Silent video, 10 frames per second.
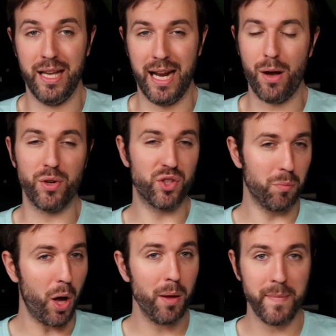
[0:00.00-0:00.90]
and how a
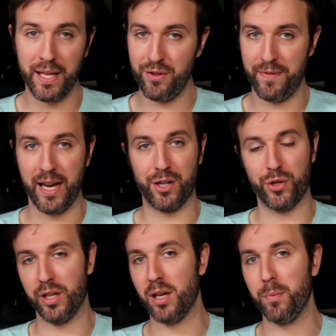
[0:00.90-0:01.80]
small
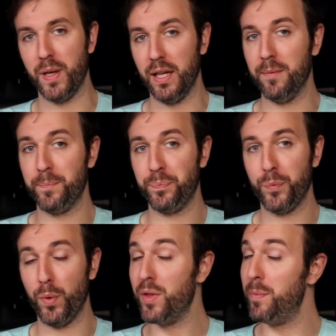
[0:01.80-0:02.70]
manufacturing company
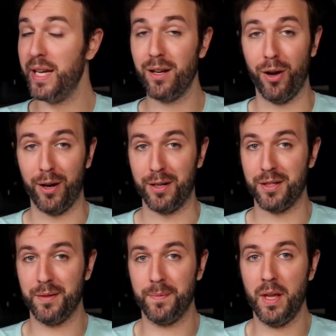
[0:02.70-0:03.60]
with a big
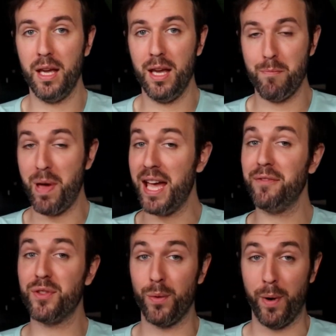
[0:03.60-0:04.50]
heart
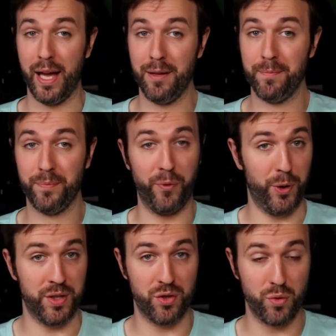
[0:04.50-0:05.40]
paved the way
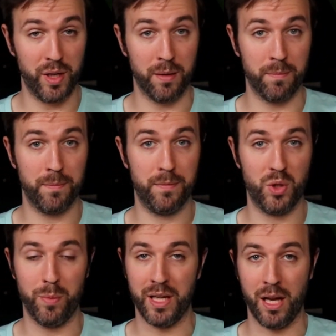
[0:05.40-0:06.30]
for his dream
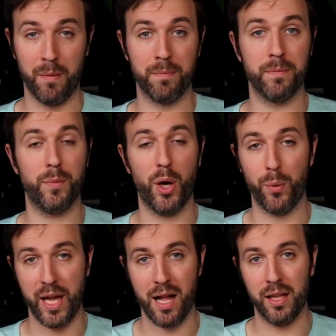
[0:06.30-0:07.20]
to become
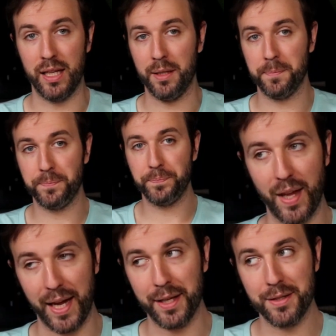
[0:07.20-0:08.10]
a reality.
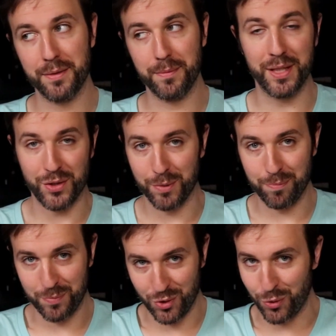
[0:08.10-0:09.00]
And it's a
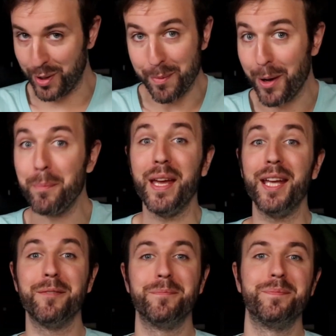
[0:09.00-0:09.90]
story about
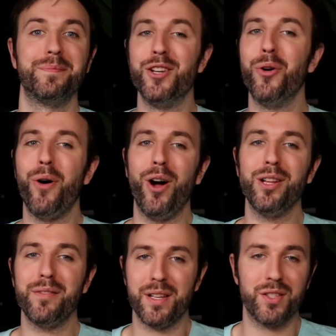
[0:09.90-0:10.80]
me. I know
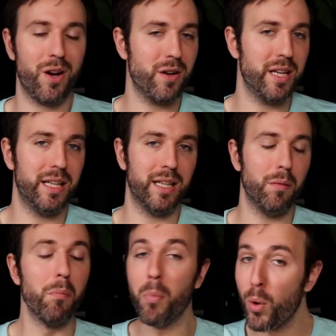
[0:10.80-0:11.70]
all of us are
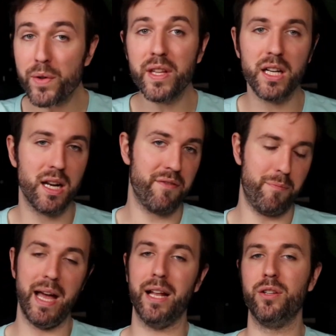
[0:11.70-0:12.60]
getting more than
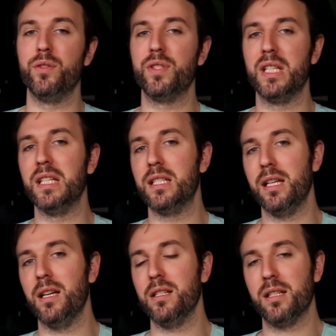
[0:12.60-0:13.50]
enough bad news these
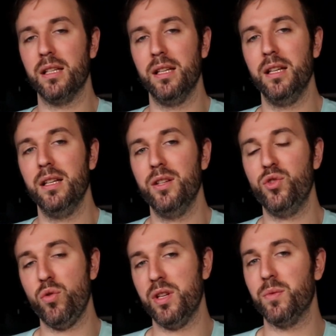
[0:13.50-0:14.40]
days,
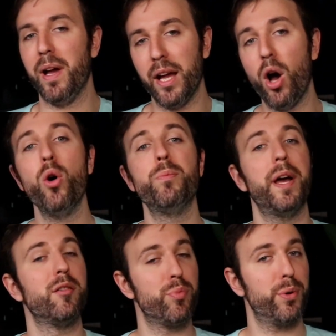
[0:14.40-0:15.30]
so it is my hope
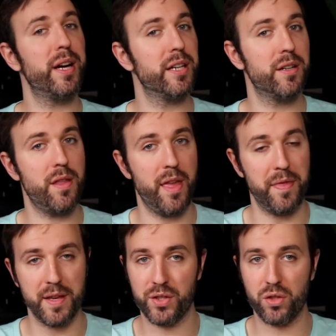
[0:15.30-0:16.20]
and prayer
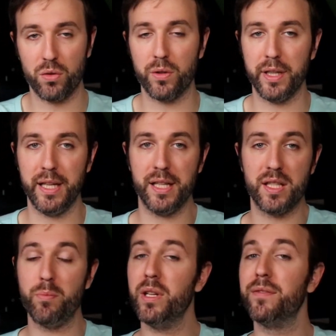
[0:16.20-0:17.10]
that this story
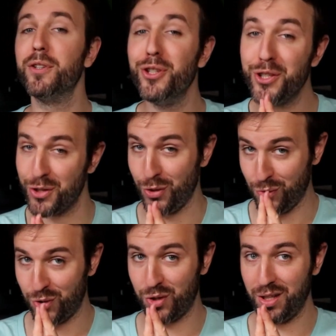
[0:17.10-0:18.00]
is the bit of good
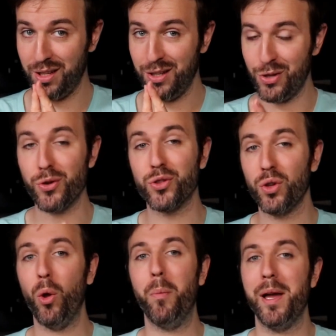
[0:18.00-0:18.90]
news your
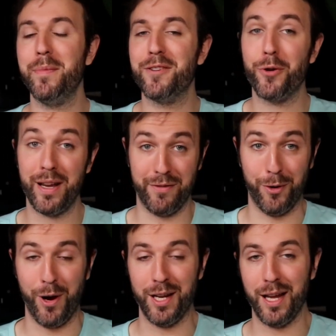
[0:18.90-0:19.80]
soul might be
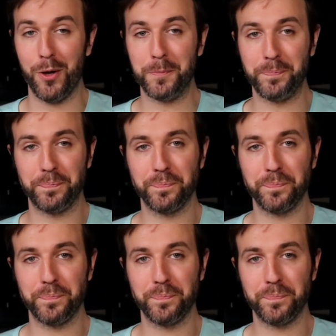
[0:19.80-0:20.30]
craving right now.